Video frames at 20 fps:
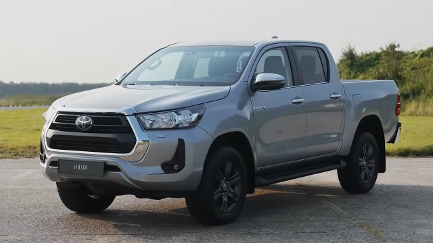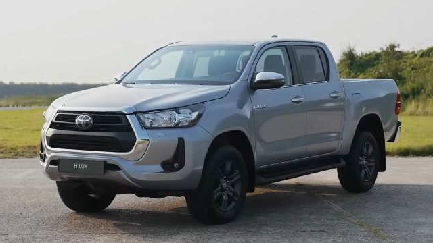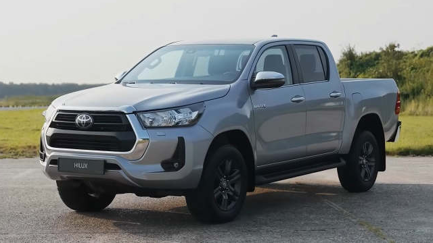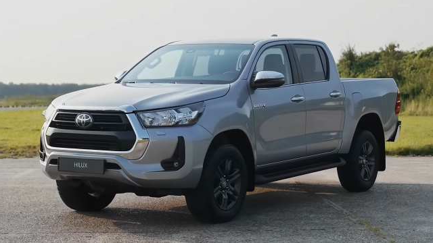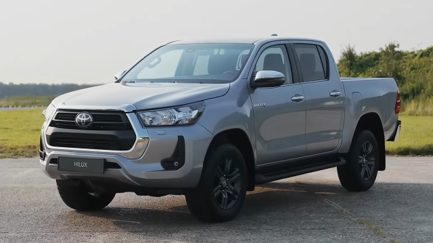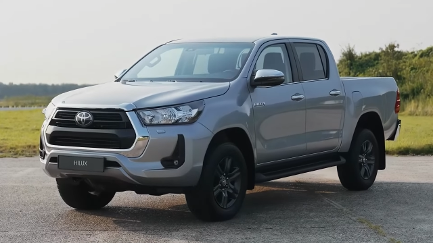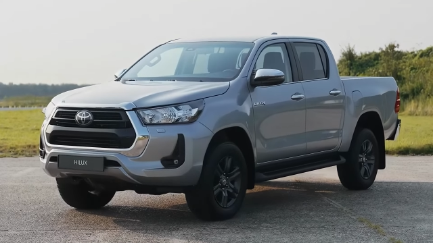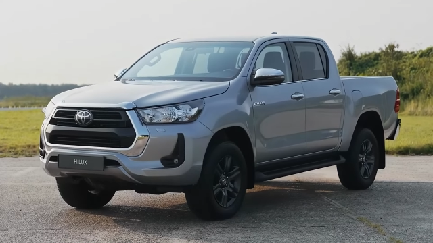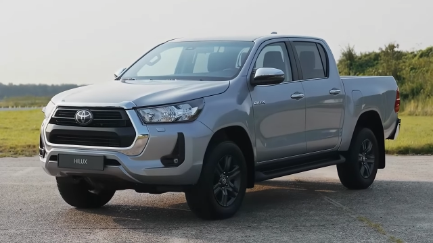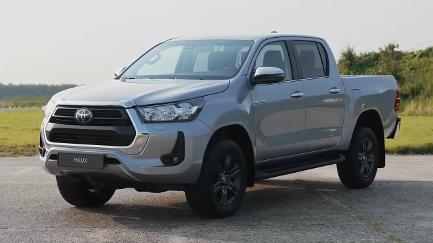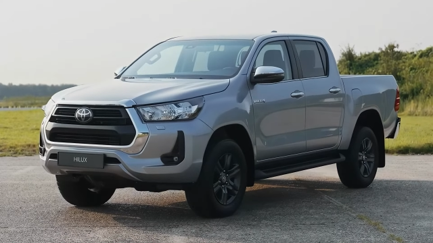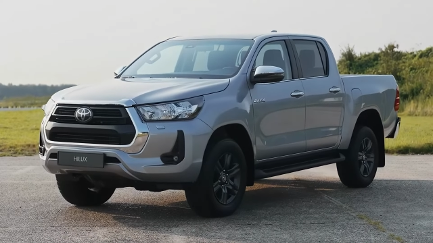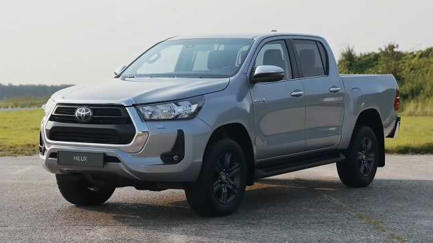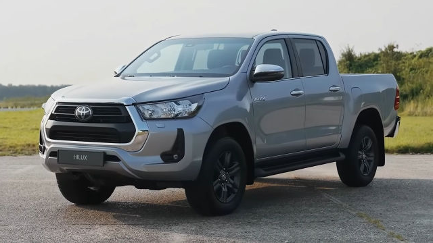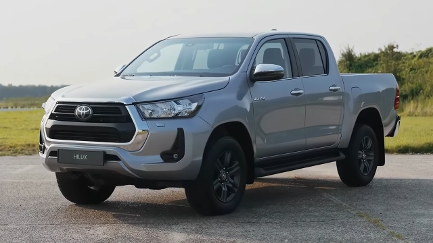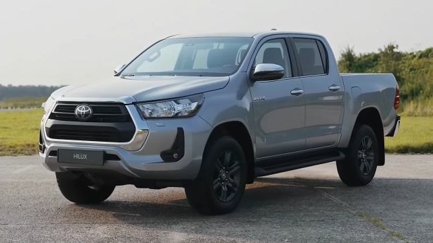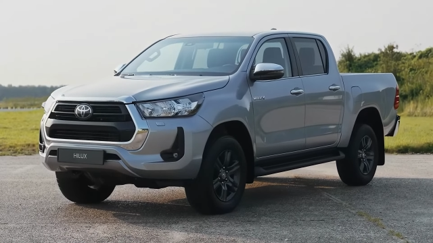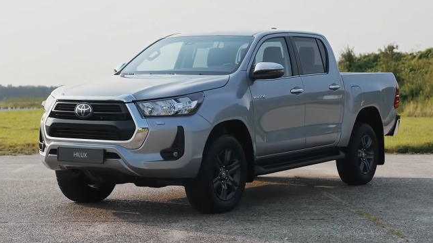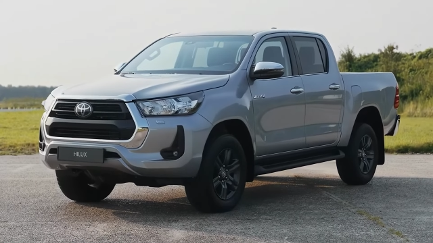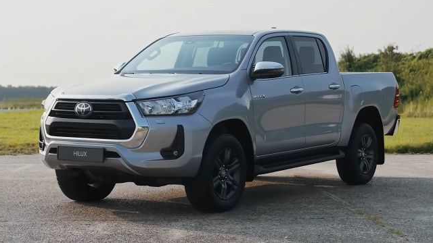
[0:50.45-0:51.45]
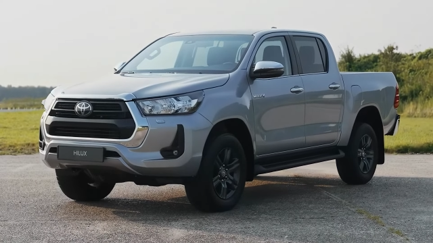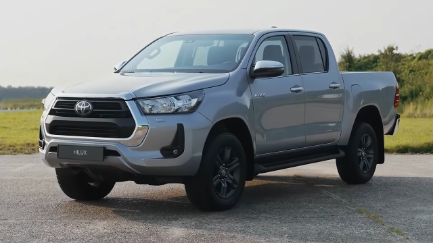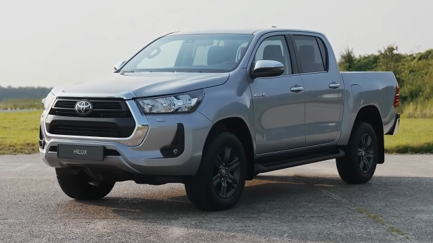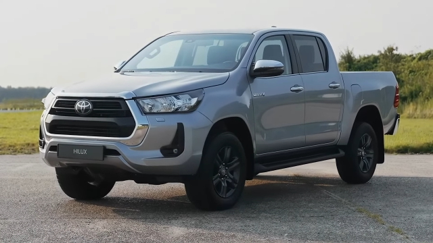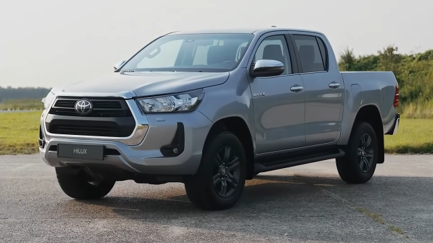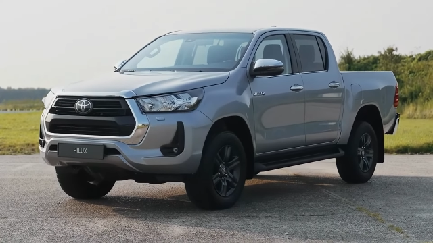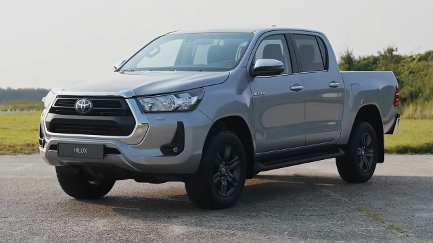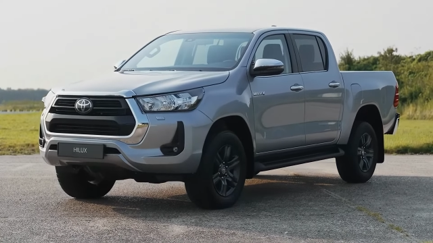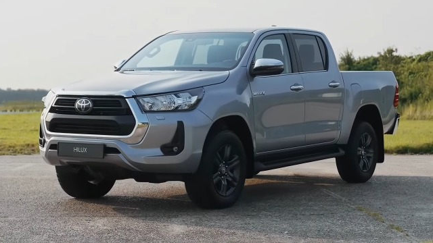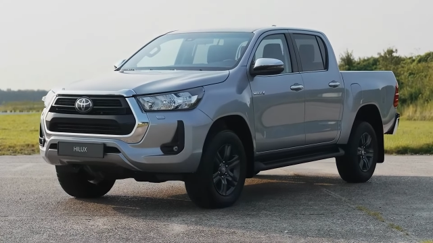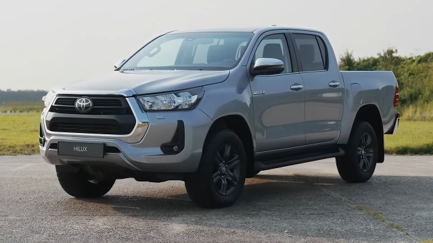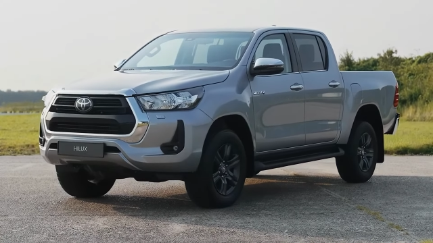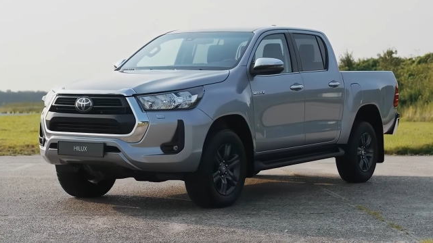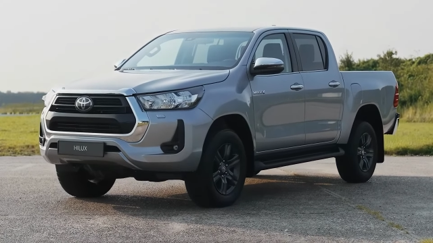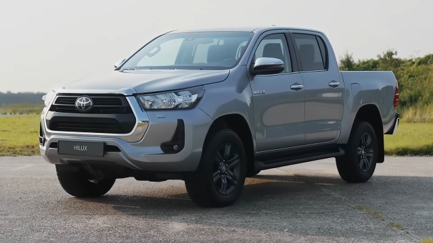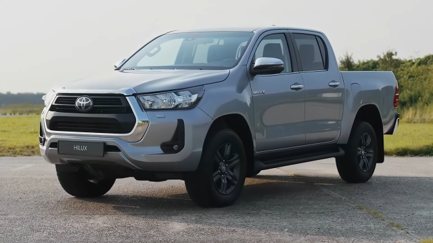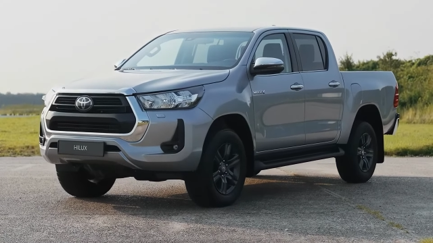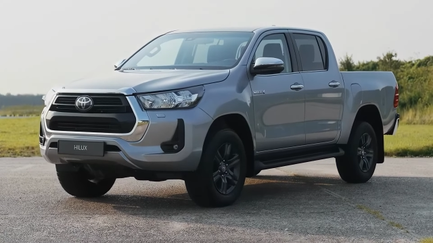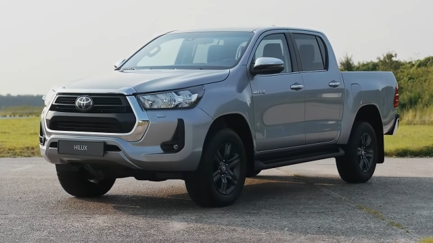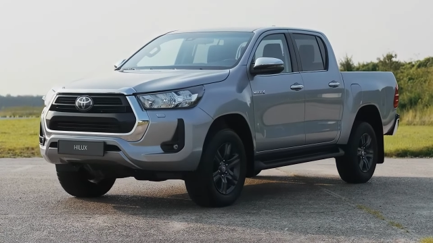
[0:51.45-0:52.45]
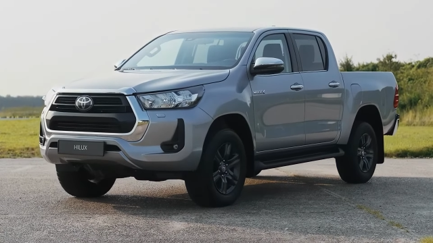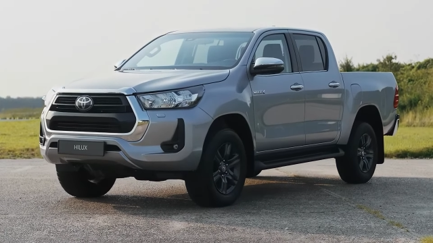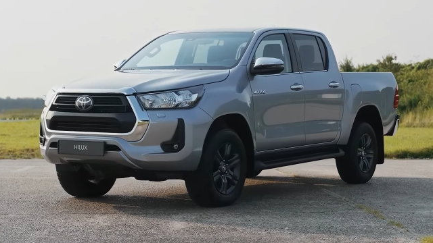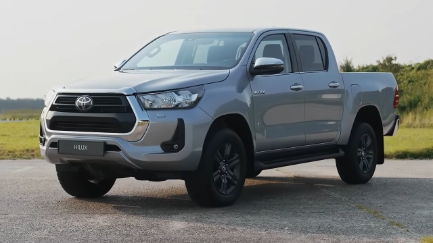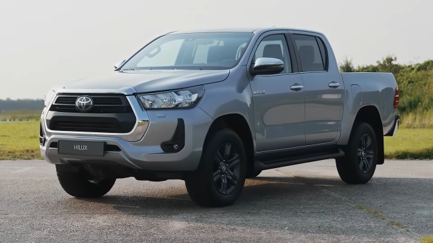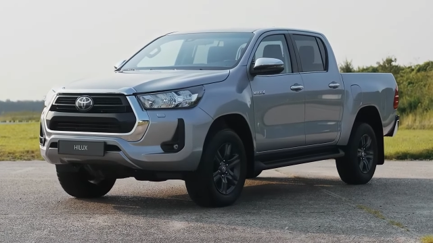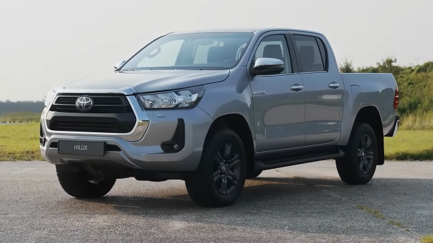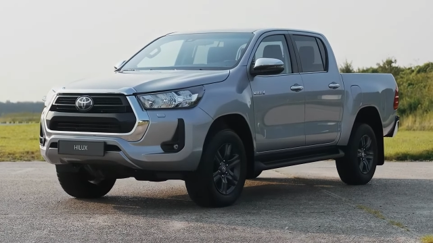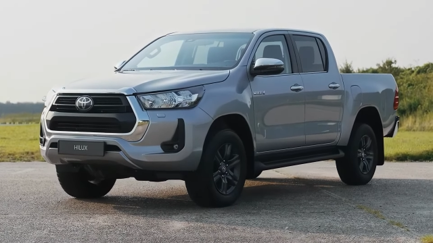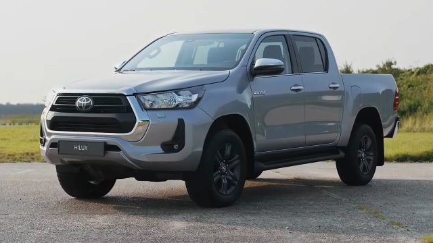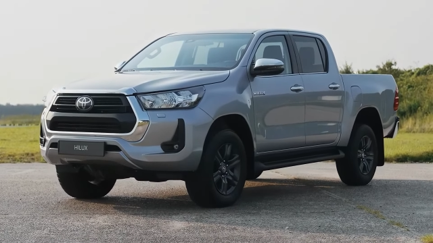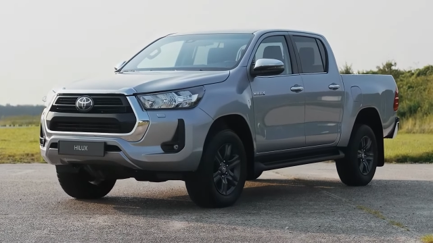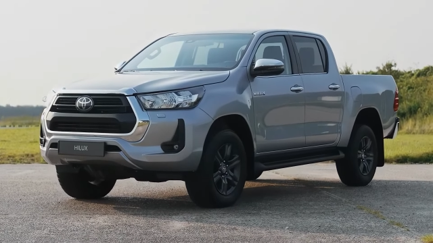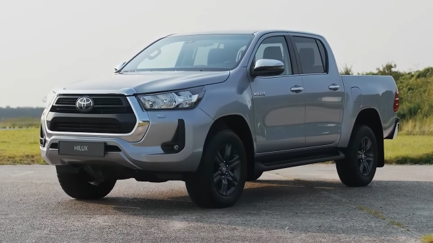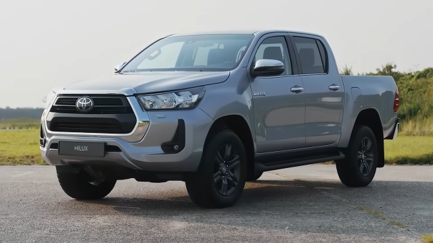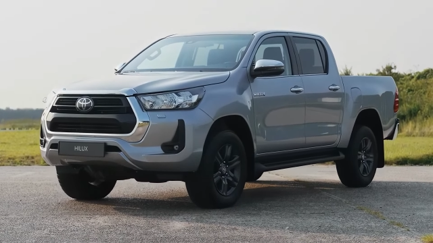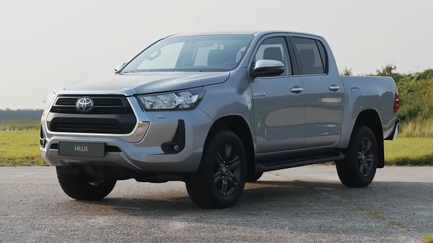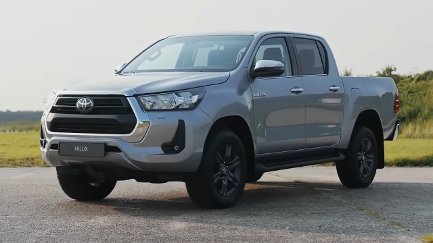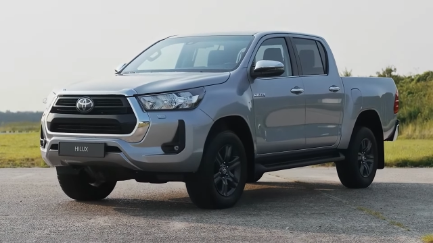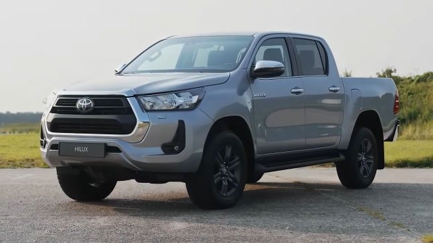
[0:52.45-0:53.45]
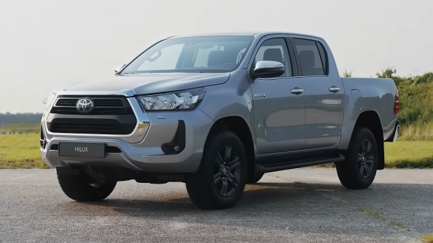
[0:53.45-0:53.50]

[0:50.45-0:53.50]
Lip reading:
(no speaker visible)